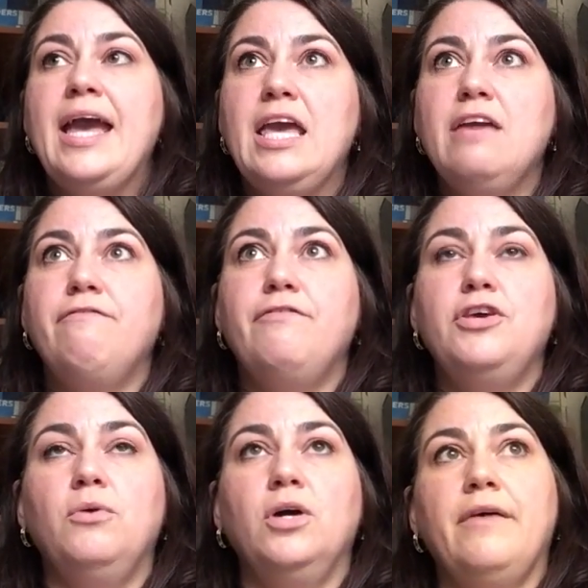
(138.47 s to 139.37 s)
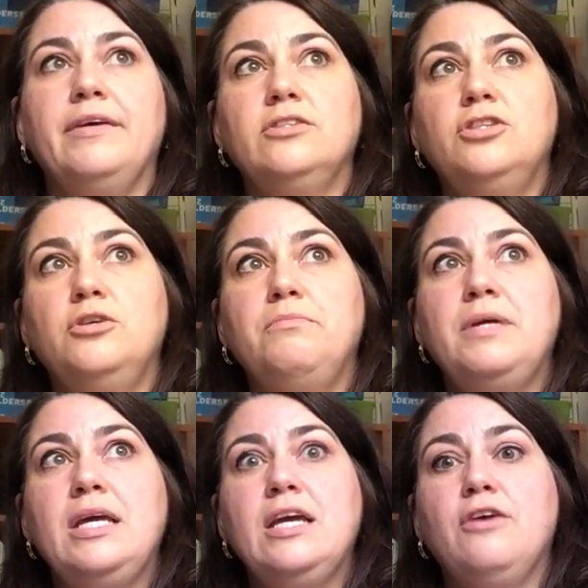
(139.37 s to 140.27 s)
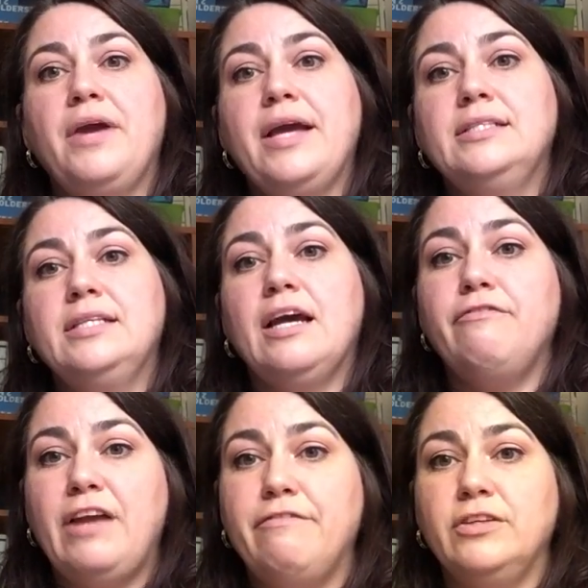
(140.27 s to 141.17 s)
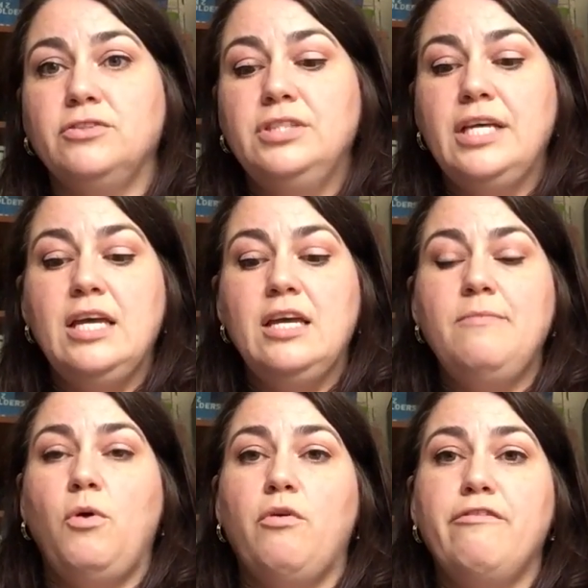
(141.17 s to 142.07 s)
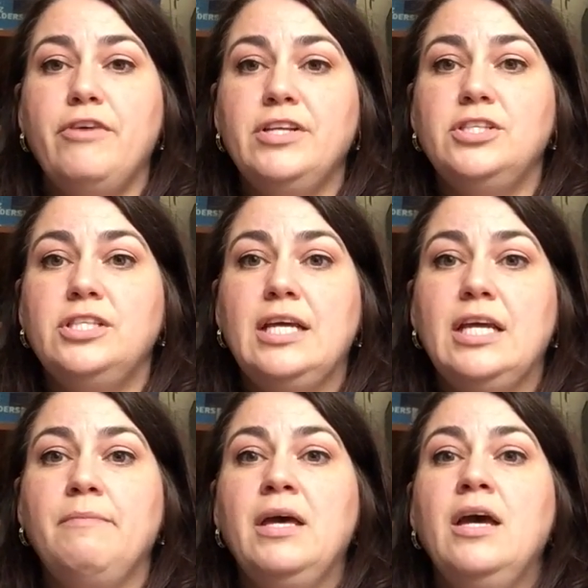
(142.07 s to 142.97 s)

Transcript: If you are going to be creating a flat fell seam or a French seam,